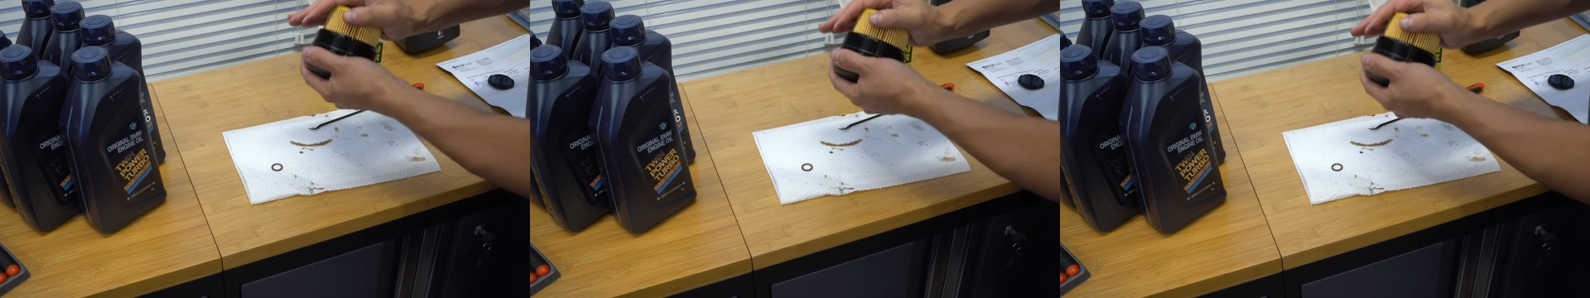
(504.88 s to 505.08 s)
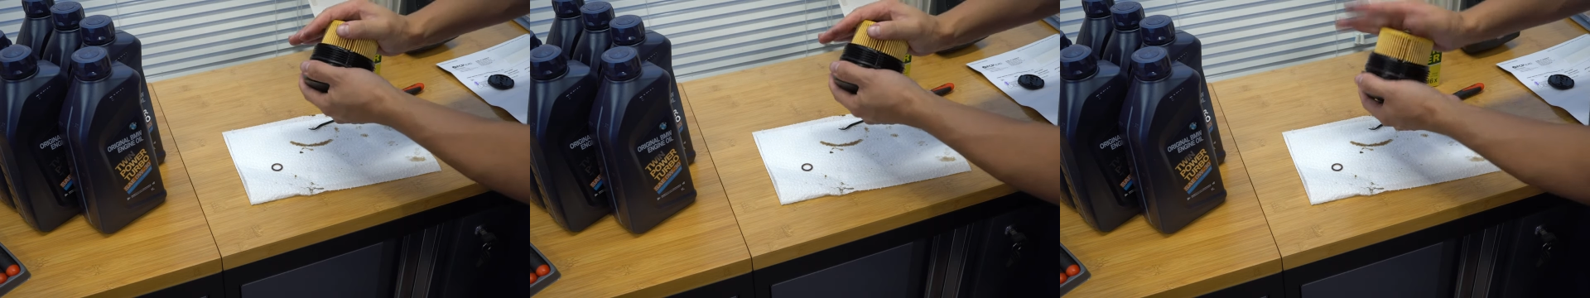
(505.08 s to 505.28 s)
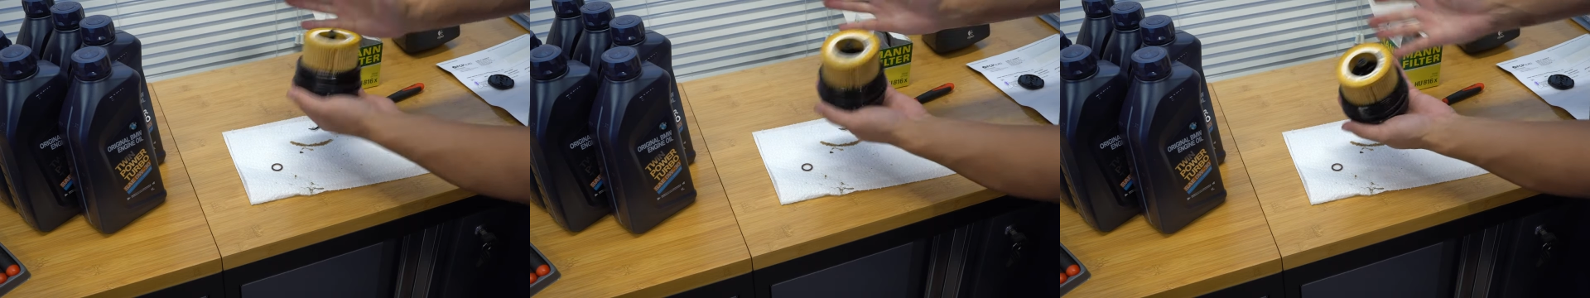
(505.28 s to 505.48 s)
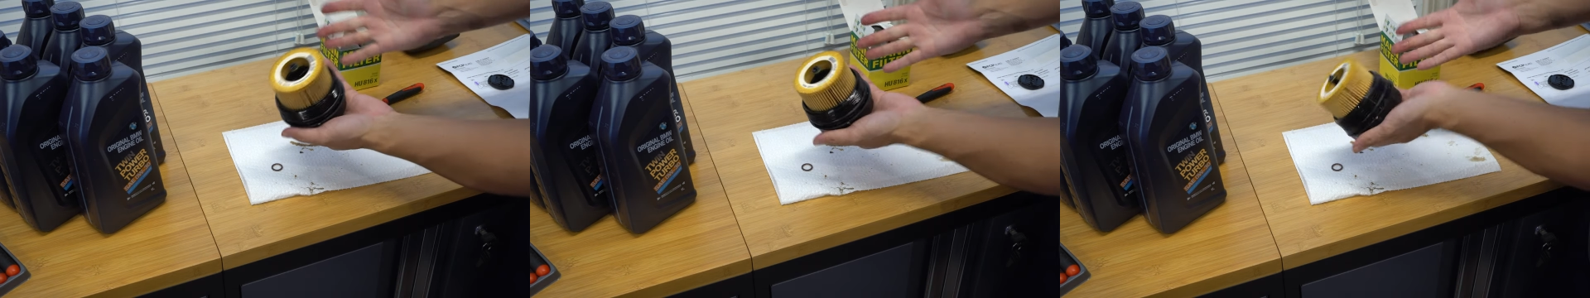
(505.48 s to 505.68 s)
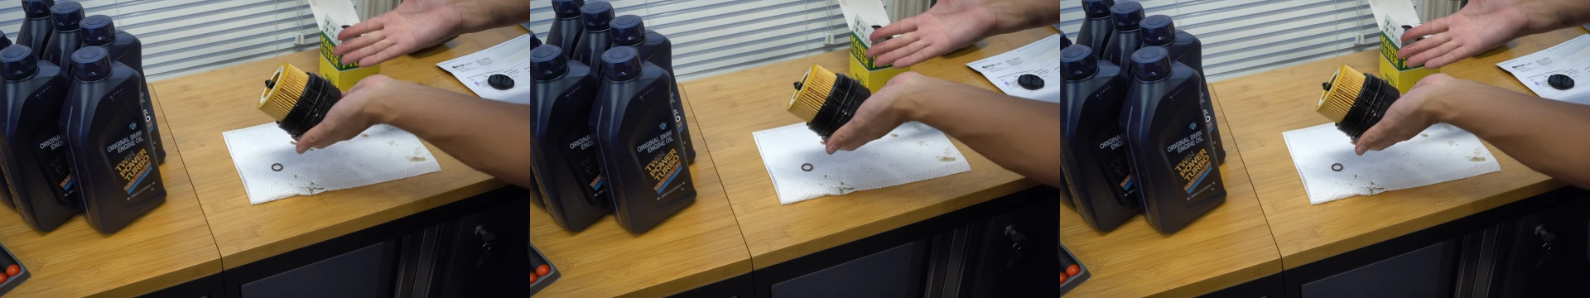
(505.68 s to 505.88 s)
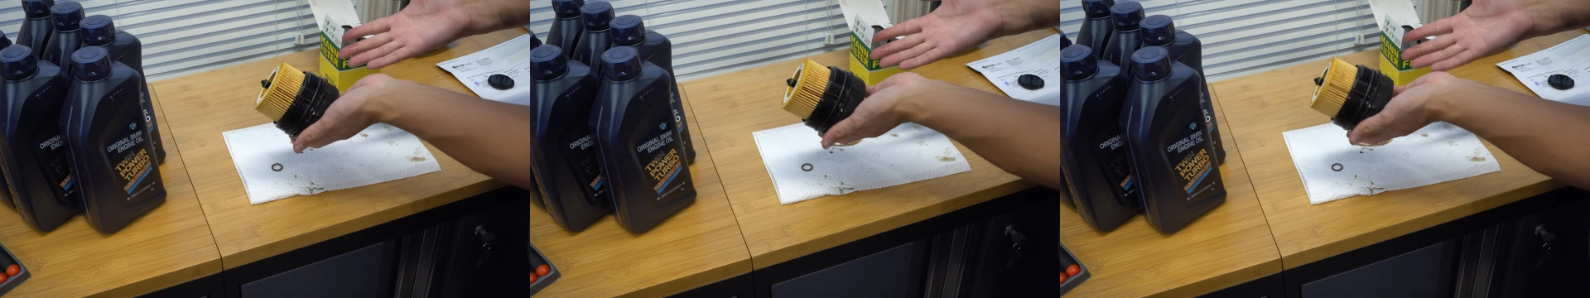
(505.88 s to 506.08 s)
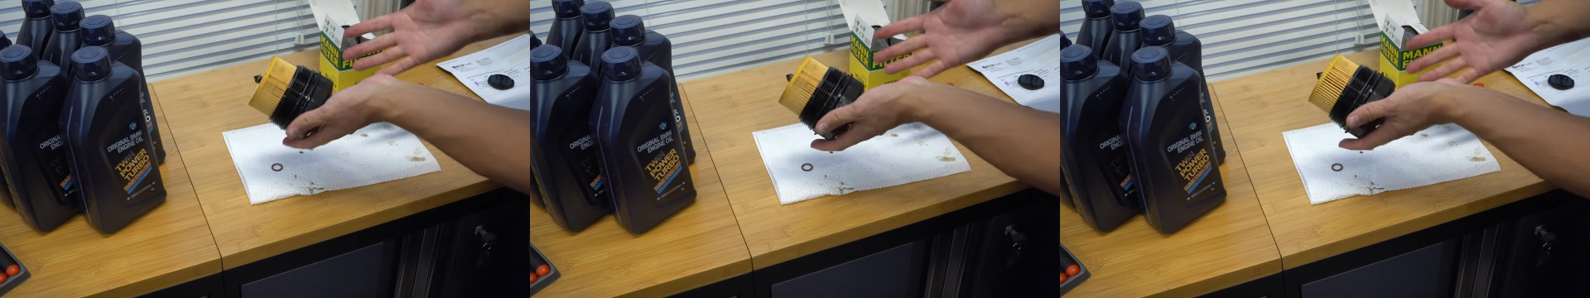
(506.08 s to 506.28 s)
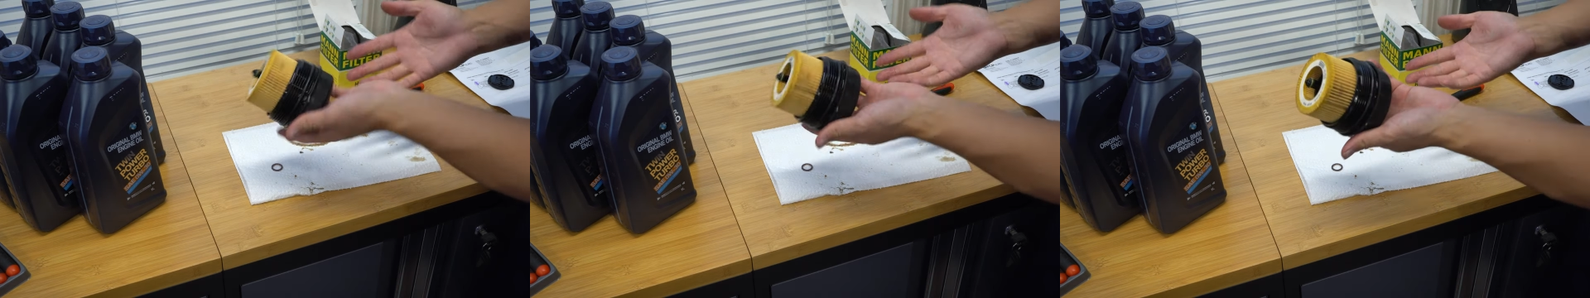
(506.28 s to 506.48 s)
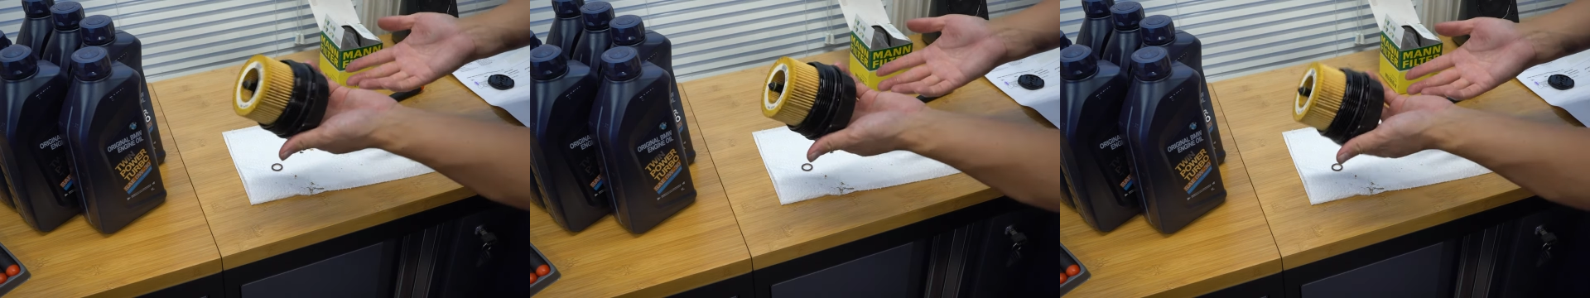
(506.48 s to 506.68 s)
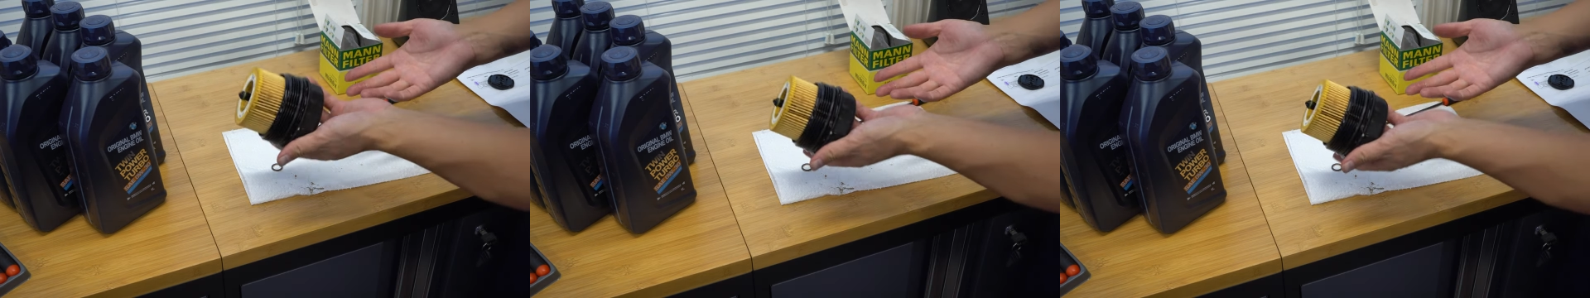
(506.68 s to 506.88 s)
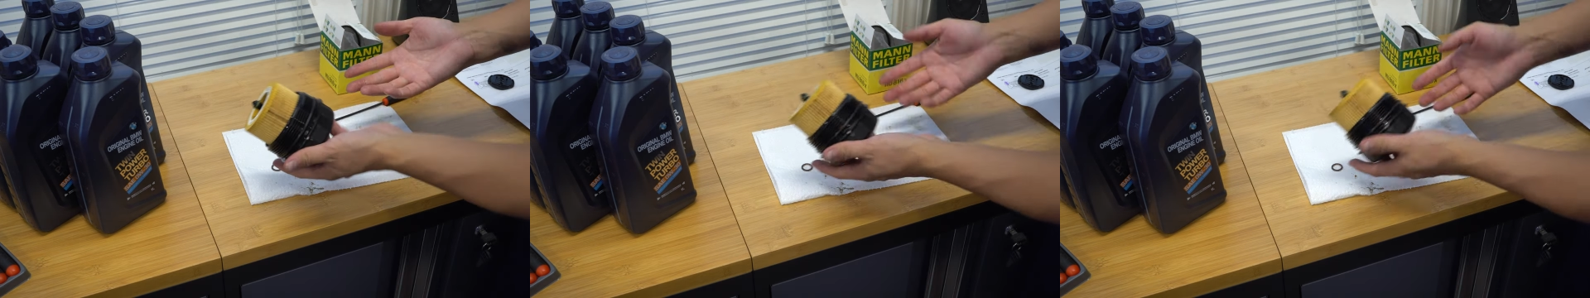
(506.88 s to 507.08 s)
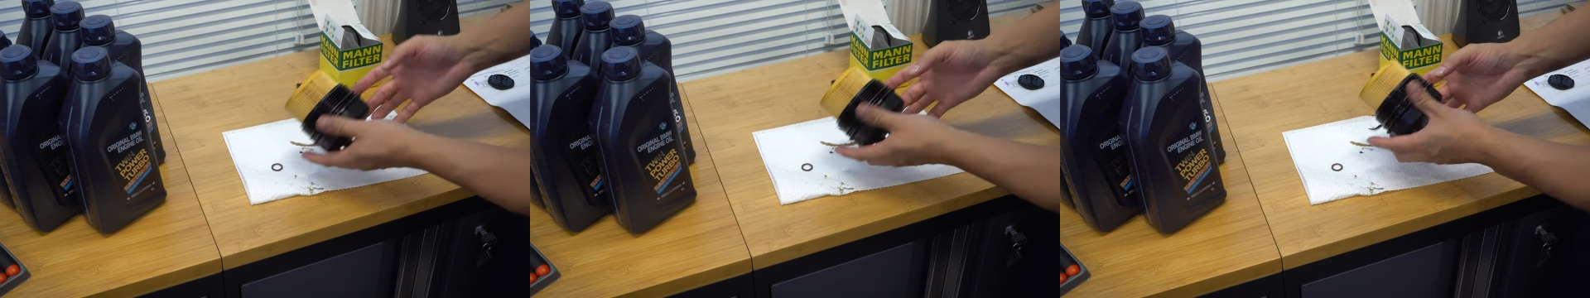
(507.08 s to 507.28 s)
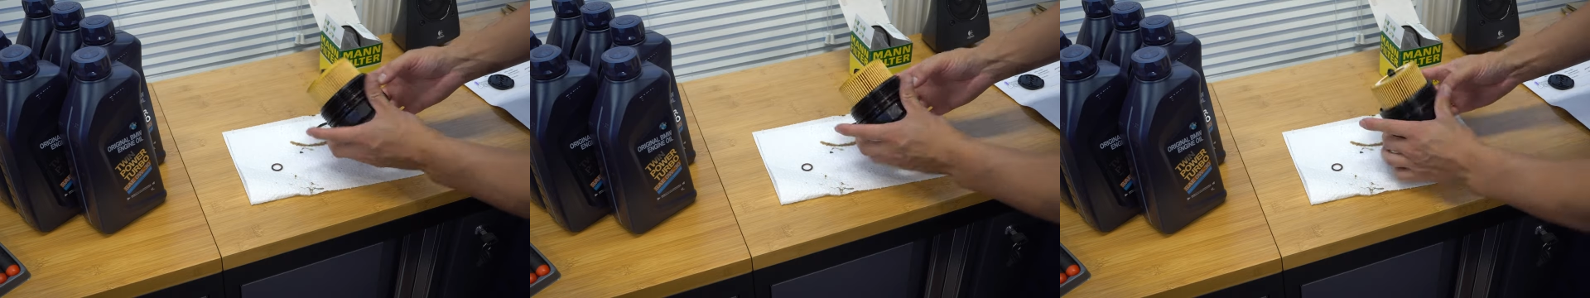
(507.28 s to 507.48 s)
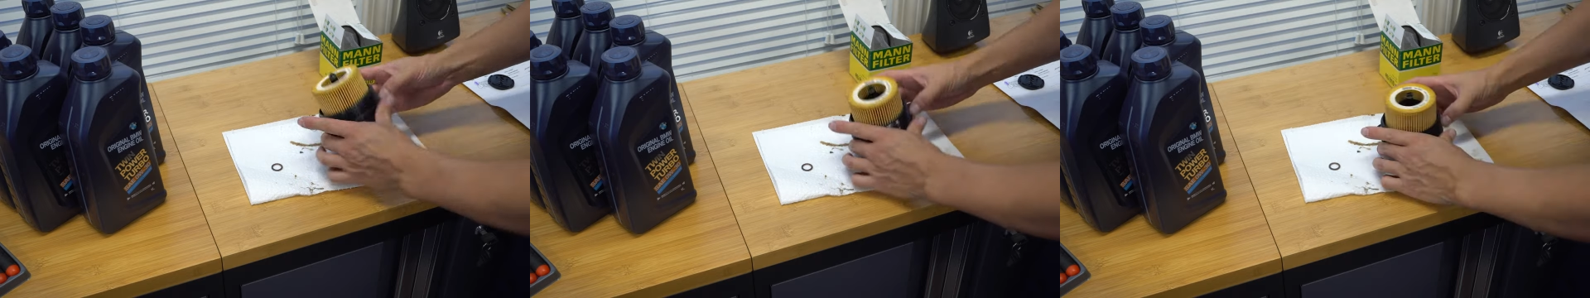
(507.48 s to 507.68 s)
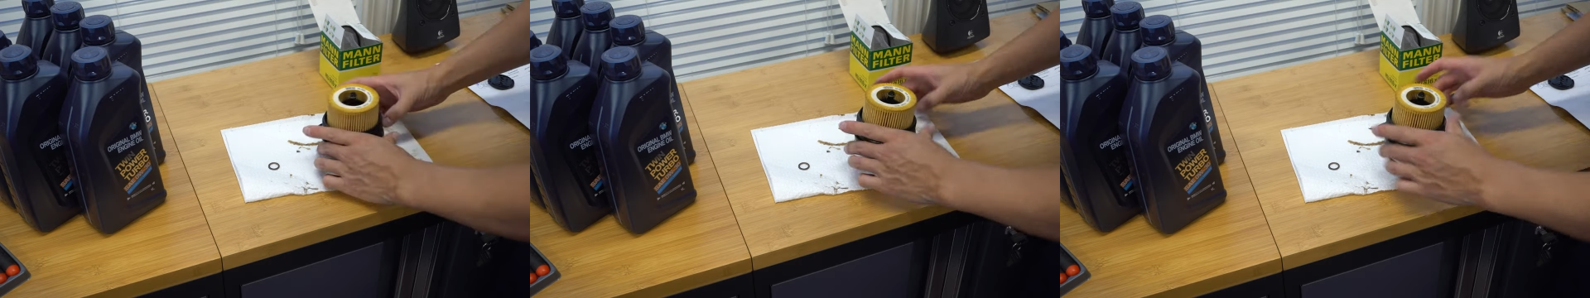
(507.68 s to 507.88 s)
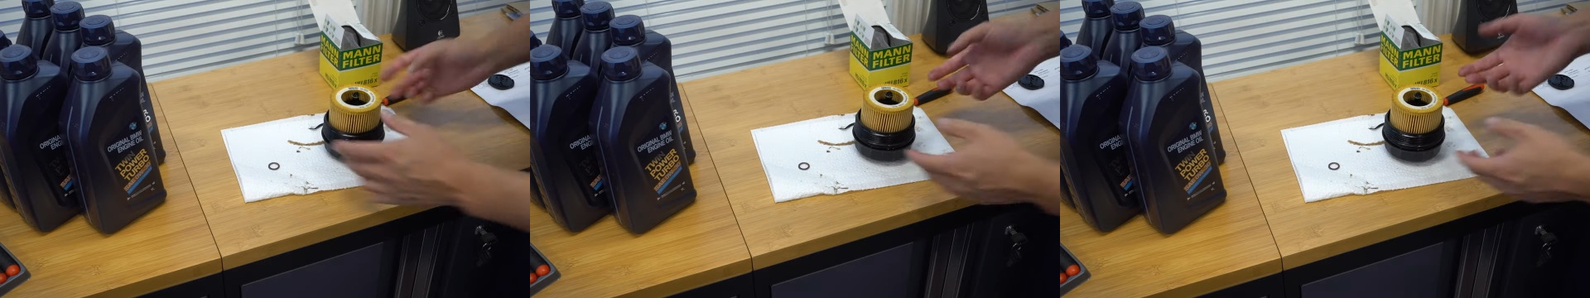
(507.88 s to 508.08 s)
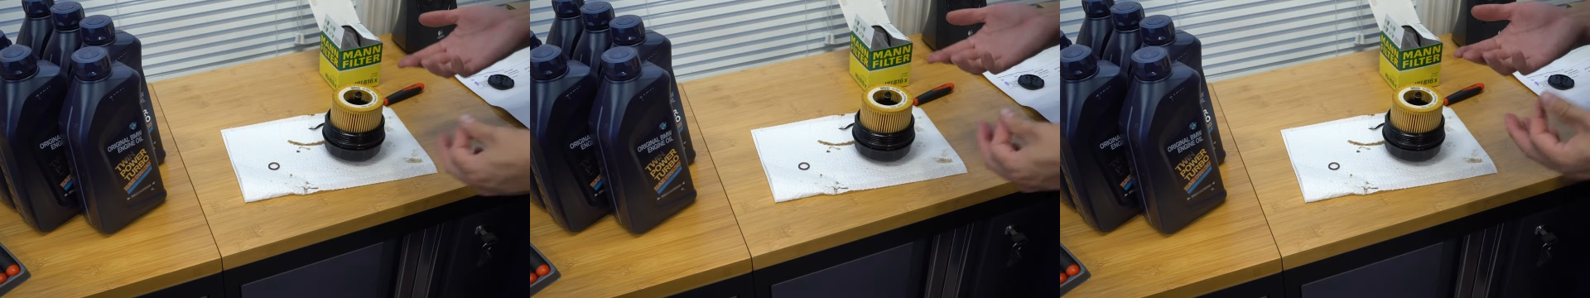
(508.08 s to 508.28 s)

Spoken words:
[unreadable: no face in view]